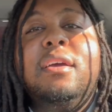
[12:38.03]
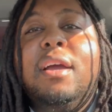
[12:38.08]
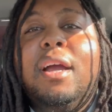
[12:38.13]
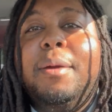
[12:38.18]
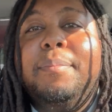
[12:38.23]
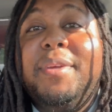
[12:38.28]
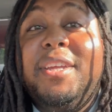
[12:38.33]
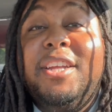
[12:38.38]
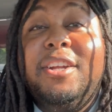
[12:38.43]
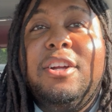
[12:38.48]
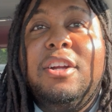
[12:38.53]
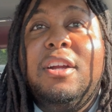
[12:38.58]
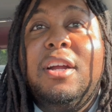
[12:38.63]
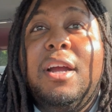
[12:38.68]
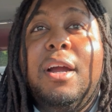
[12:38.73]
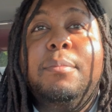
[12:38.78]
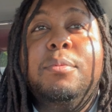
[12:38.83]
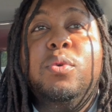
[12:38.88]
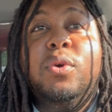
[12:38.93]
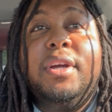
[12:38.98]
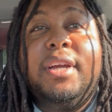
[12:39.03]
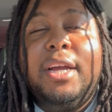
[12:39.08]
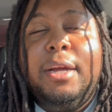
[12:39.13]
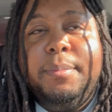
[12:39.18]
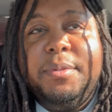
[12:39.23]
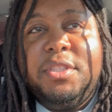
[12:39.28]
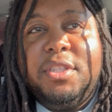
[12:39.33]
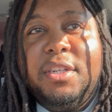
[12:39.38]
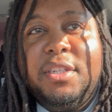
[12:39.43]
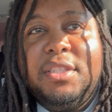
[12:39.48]
i'm here i'm doing
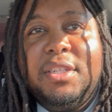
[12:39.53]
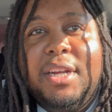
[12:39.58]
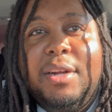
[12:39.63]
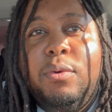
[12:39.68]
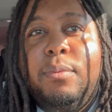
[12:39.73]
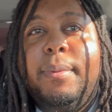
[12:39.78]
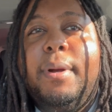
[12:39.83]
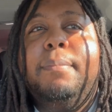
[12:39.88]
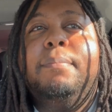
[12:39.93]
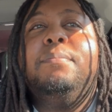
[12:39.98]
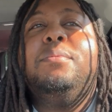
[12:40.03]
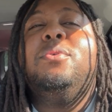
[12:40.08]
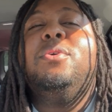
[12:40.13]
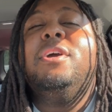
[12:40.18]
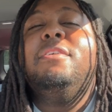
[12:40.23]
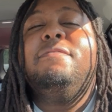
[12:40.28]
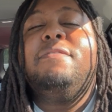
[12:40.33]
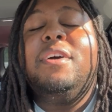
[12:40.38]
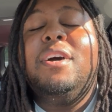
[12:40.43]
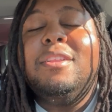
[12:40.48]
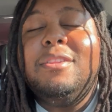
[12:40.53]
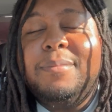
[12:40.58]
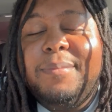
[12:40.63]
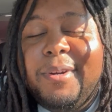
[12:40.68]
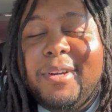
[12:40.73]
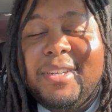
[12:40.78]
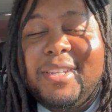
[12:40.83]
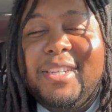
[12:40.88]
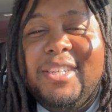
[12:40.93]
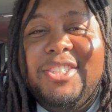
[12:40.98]
commentary tonight with my boy father
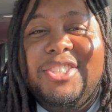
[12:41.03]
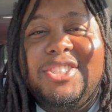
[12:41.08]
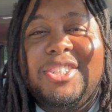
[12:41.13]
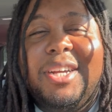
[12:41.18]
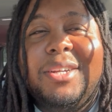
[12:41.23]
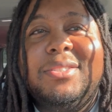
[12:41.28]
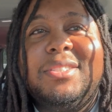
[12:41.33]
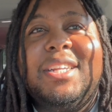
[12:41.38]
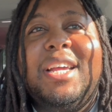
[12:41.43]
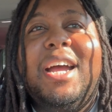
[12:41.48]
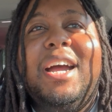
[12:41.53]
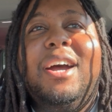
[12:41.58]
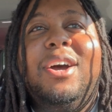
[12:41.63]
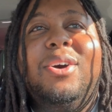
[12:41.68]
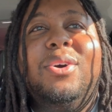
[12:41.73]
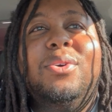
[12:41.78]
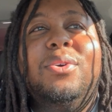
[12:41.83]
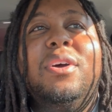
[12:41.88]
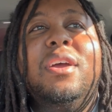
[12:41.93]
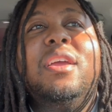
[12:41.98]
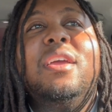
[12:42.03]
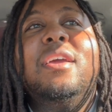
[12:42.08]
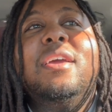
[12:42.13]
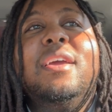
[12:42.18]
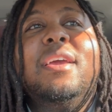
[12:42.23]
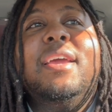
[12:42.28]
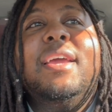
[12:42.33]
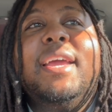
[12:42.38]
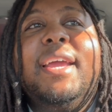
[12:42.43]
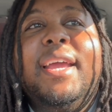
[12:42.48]
marquis shouts out
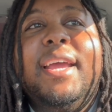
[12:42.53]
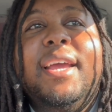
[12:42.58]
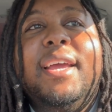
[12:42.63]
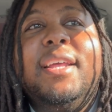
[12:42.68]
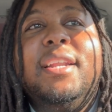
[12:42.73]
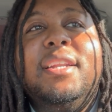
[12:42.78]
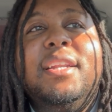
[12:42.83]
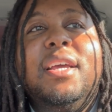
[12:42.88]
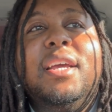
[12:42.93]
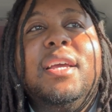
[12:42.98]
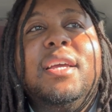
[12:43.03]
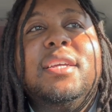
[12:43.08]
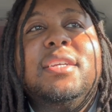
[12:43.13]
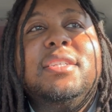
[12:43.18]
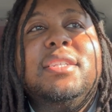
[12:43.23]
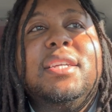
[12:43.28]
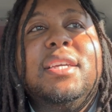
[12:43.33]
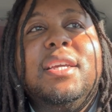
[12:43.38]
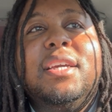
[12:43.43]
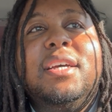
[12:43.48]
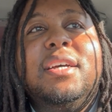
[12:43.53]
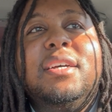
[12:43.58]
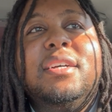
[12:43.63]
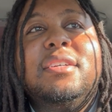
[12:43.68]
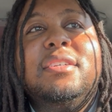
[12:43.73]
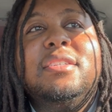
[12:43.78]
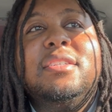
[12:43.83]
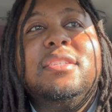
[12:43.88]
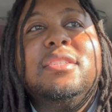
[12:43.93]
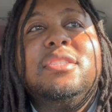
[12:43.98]
and yeah,
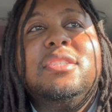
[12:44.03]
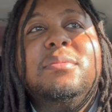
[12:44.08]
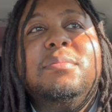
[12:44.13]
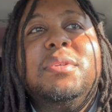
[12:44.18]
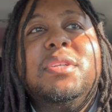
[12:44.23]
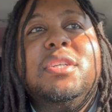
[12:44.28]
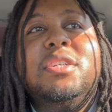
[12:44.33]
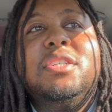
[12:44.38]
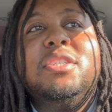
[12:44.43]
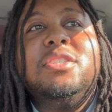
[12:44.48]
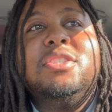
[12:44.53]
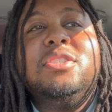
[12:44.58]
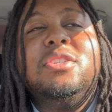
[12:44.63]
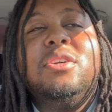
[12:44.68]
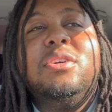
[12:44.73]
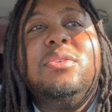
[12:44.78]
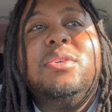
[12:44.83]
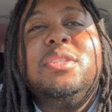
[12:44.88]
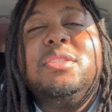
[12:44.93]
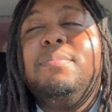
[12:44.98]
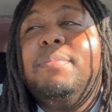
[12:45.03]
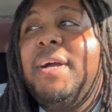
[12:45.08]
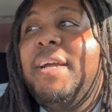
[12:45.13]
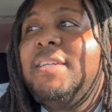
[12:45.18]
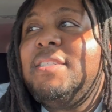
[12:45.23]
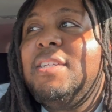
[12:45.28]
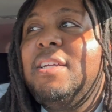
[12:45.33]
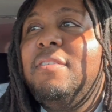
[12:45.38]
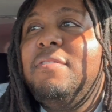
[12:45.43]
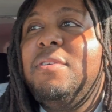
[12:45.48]
this should be a good show. It's
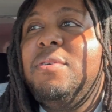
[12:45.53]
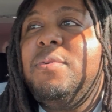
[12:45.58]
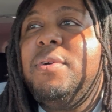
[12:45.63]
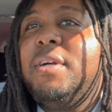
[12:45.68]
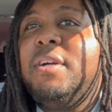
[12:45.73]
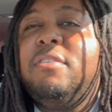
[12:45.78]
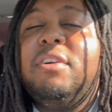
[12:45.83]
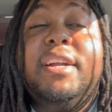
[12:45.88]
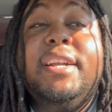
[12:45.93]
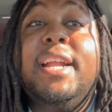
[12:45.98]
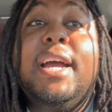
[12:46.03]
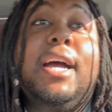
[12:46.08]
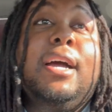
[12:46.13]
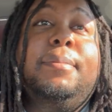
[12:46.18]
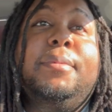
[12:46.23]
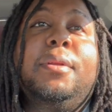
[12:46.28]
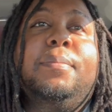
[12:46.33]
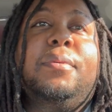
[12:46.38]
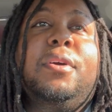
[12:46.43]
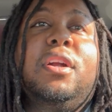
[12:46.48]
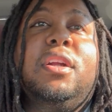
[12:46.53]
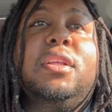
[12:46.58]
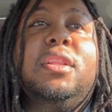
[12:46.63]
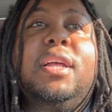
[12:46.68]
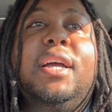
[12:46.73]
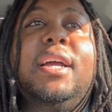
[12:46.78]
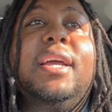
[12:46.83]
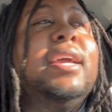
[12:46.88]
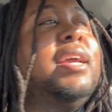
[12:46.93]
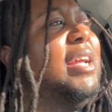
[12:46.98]
bikes everywhere. Right now, I'm in a parking
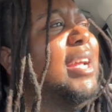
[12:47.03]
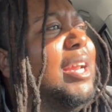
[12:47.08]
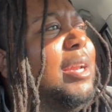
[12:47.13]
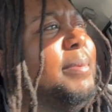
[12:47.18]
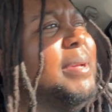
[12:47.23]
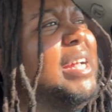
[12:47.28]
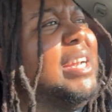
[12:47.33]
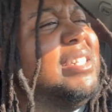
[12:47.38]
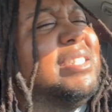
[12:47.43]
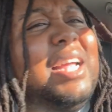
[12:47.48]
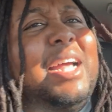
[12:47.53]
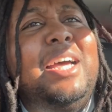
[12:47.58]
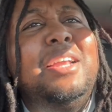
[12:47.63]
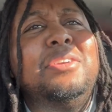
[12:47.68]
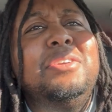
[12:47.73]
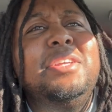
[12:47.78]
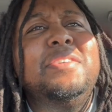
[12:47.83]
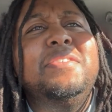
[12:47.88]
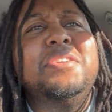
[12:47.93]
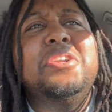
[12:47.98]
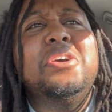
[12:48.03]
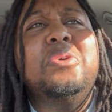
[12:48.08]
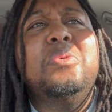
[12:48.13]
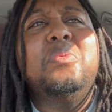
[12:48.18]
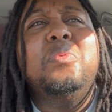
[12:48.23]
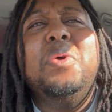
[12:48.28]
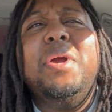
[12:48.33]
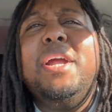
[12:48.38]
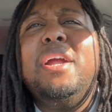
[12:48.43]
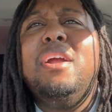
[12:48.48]
lot. And to be honest, I don't even know
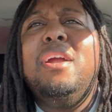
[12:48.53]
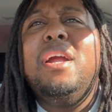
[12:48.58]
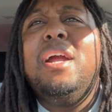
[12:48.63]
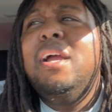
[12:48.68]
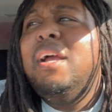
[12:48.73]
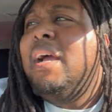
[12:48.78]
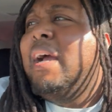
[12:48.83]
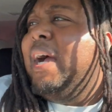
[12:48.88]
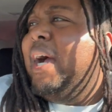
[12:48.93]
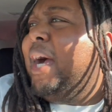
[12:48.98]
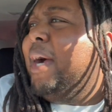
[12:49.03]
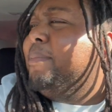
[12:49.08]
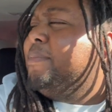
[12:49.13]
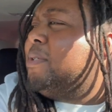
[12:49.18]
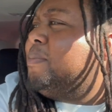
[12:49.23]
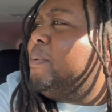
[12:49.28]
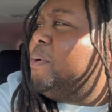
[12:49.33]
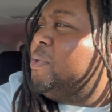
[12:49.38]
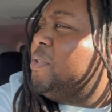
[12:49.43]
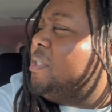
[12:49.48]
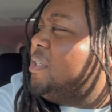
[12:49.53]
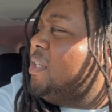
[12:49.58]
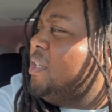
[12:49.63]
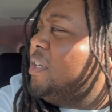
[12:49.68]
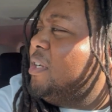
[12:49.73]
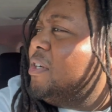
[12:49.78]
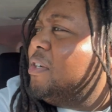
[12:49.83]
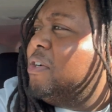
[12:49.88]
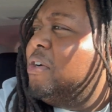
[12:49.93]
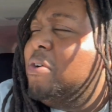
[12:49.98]
where I'm supposed
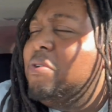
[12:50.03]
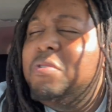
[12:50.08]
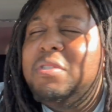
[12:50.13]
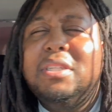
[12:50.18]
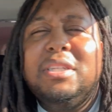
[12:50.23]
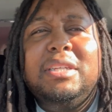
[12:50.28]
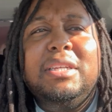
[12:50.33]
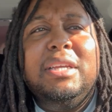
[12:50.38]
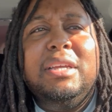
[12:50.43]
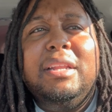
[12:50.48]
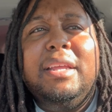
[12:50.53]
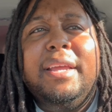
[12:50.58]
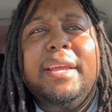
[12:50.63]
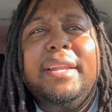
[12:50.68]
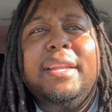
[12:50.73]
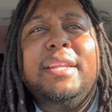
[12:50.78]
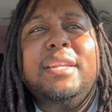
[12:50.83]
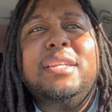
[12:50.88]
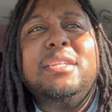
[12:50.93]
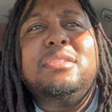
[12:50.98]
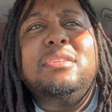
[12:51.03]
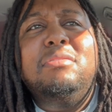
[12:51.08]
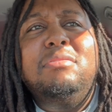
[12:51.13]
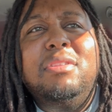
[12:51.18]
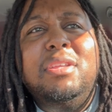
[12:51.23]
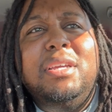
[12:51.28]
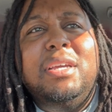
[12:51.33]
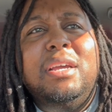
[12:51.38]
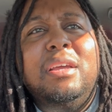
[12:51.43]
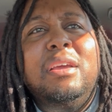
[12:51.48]
to go to get in. And it's
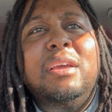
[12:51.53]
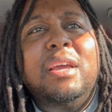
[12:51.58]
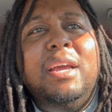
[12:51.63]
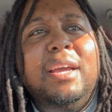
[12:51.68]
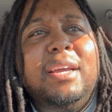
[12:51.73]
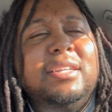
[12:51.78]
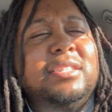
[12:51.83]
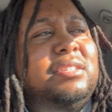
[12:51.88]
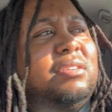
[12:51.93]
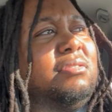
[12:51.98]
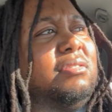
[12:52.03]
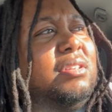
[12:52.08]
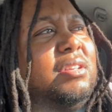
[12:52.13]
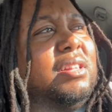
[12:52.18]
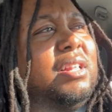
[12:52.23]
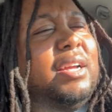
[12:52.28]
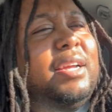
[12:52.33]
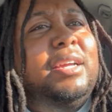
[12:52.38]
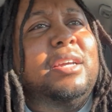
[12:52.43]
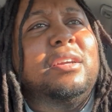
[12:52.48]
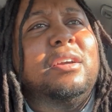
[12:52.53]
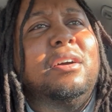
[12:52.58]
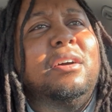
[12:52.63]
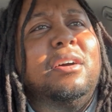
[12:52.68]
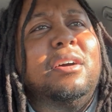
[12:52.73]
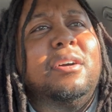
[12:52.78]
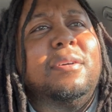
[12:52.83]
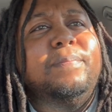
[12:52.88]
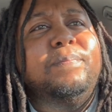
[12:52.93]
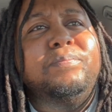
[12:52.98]
only a, it's only like
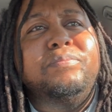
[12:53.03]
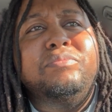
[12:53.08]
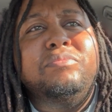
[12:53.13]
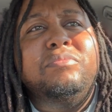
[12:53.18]
um